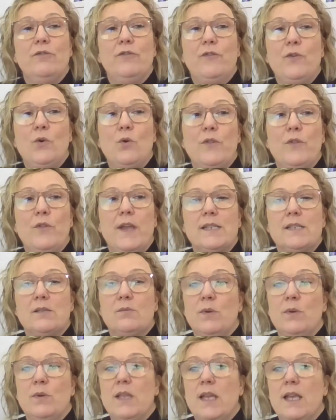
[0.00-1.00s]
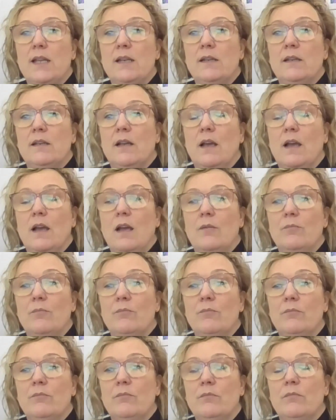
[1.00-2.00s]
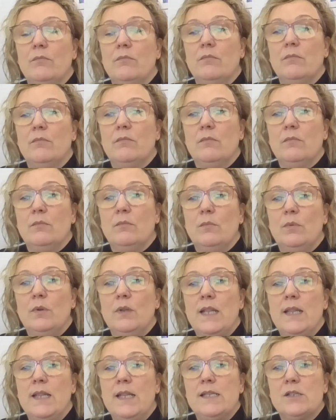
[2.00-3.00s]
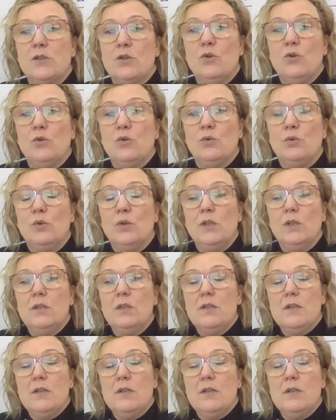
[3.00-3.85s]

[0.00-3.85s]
for this within this call.